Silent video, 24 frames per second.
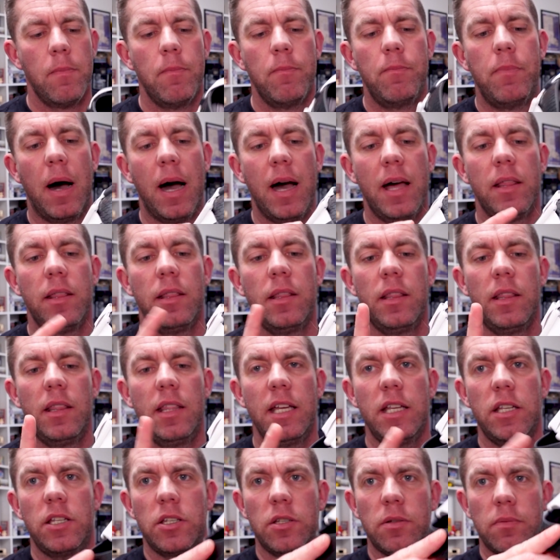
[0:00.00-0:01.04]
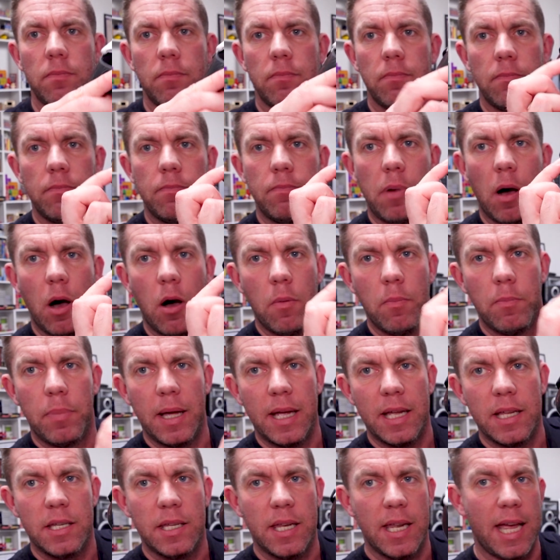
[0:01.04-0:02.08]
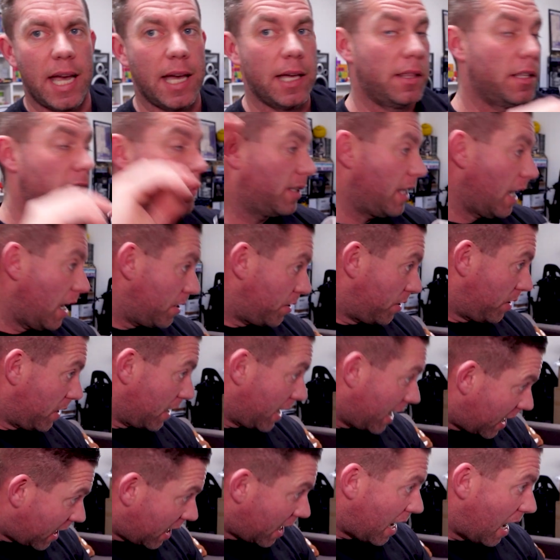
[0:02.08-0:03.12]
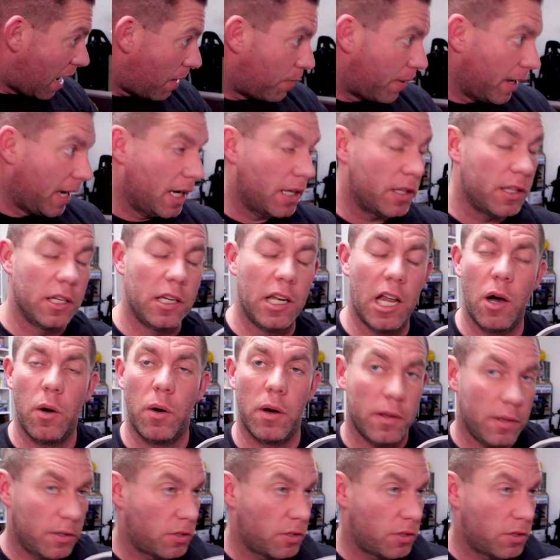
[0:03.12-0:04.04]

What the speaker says: but this bottom piece here that does the cupping at the lower,